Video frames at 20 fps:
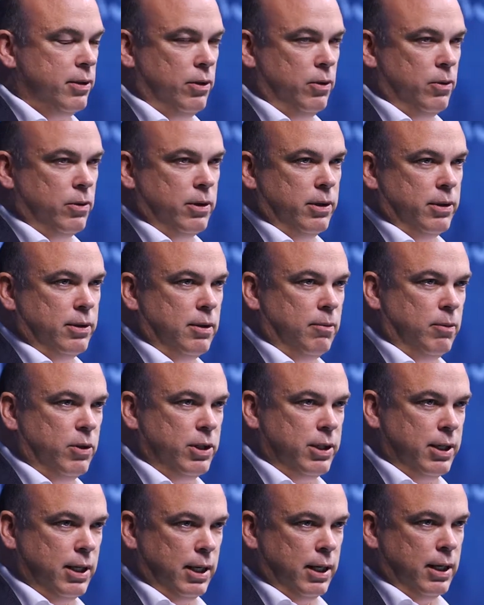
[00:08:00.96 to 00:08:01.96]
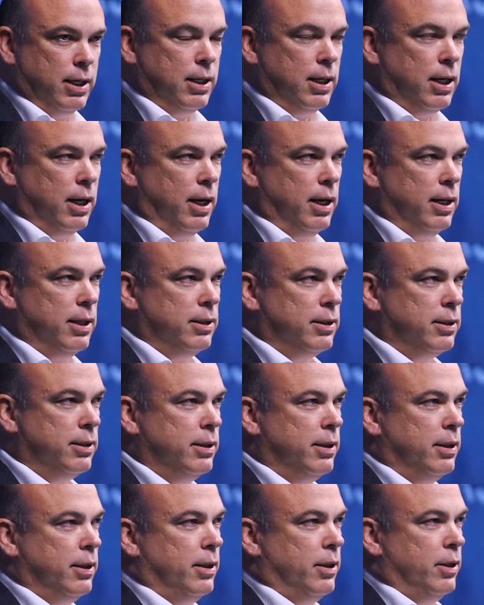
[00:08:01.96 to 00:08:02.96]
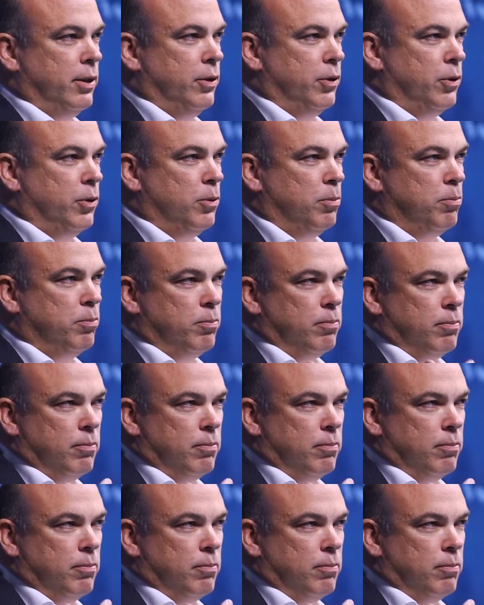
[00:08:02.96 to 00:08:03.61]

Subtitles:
and you look at someone tilling the land, your